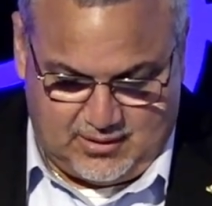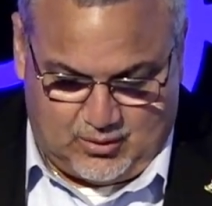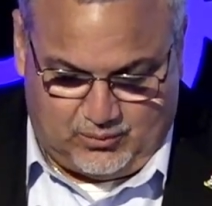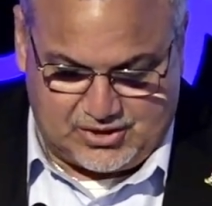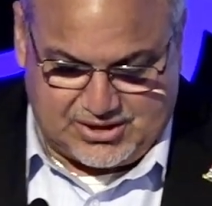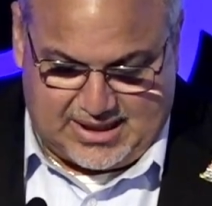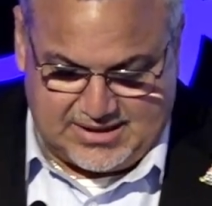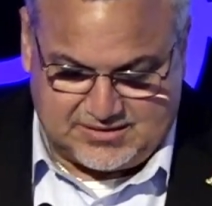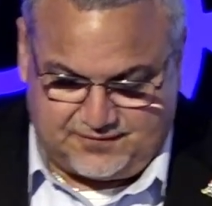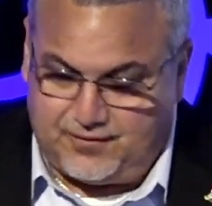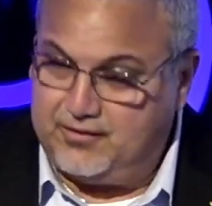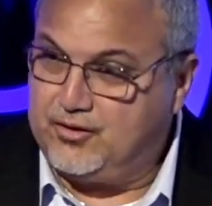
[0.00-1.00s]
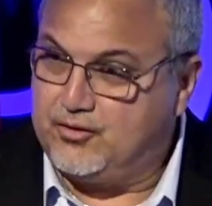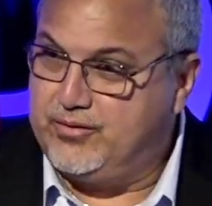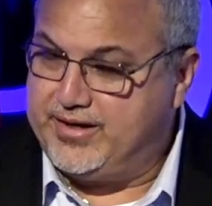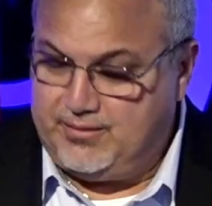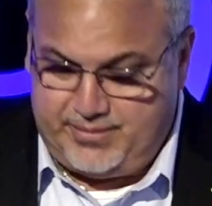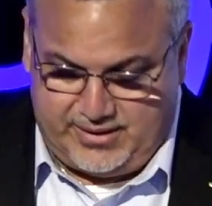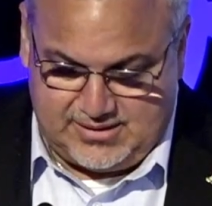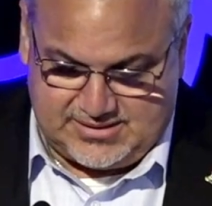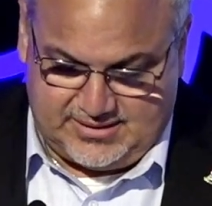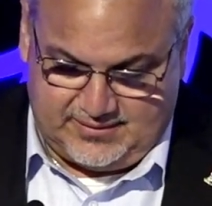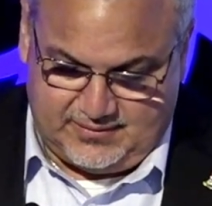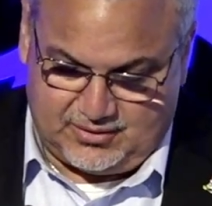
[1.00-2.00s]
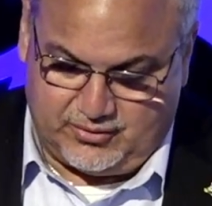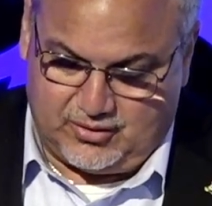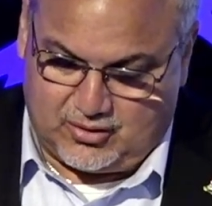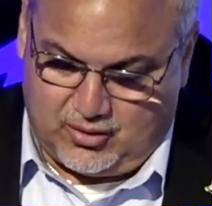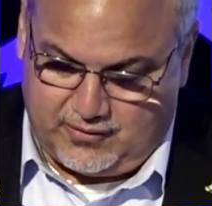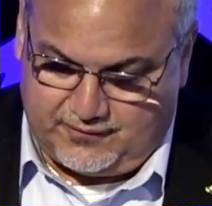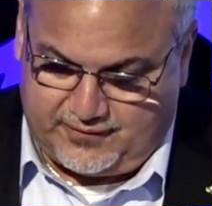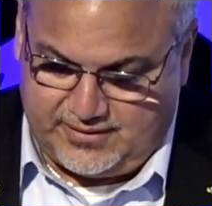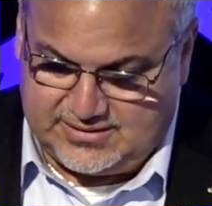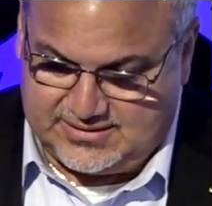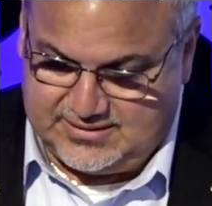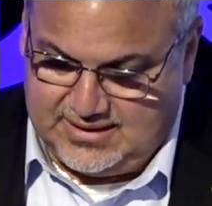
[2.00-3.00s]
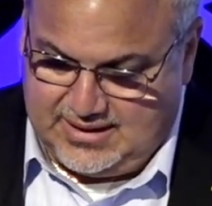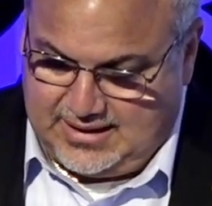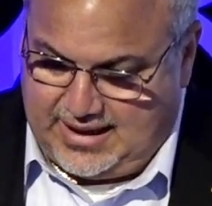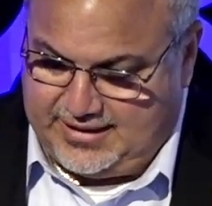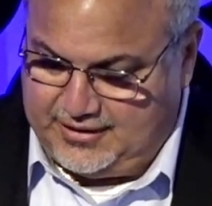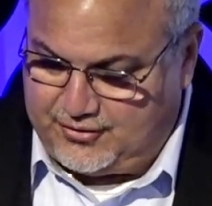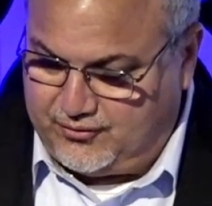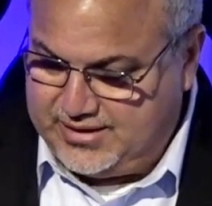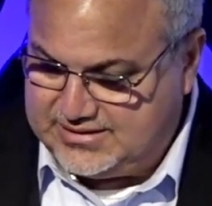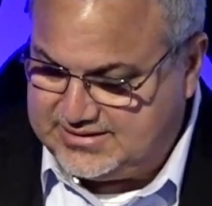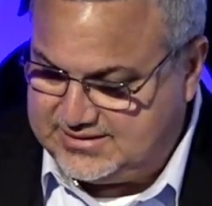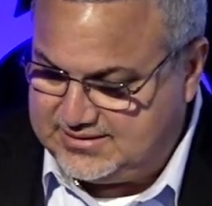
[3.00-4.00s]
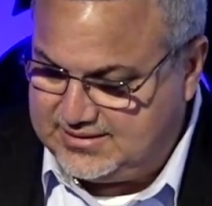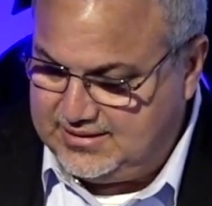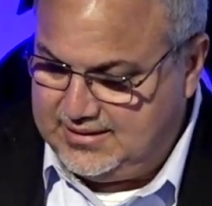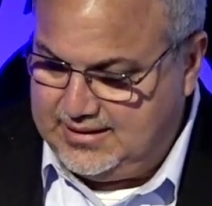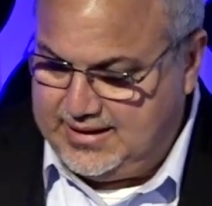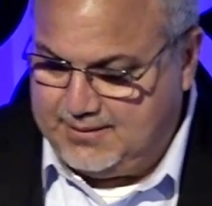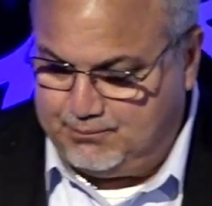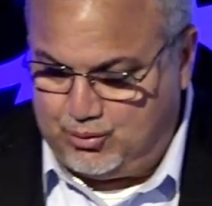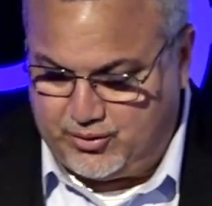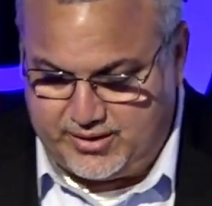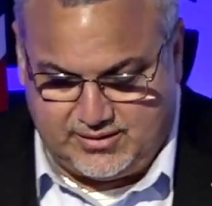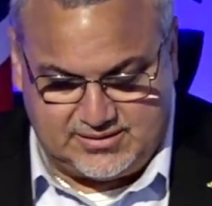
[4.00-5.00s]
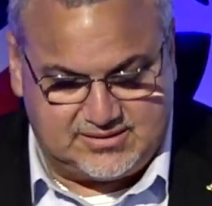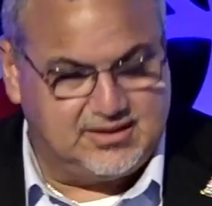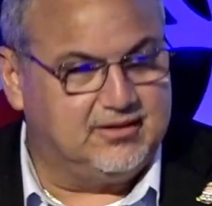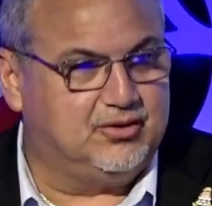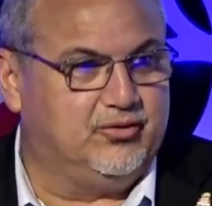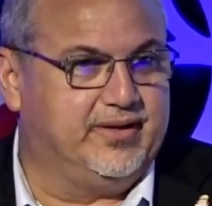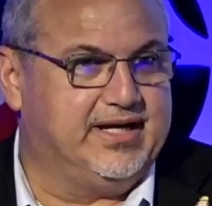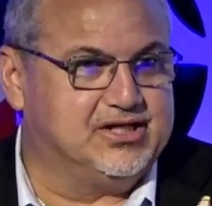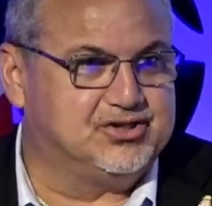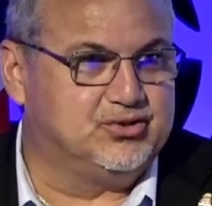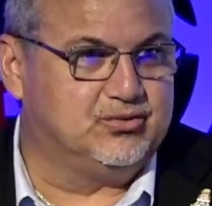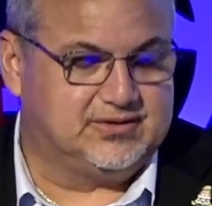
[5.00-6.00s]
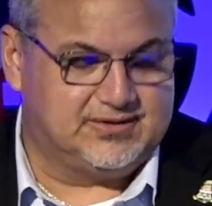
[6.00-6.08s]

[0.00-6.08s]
which adds further credibility to the conference and increased importance to the issues.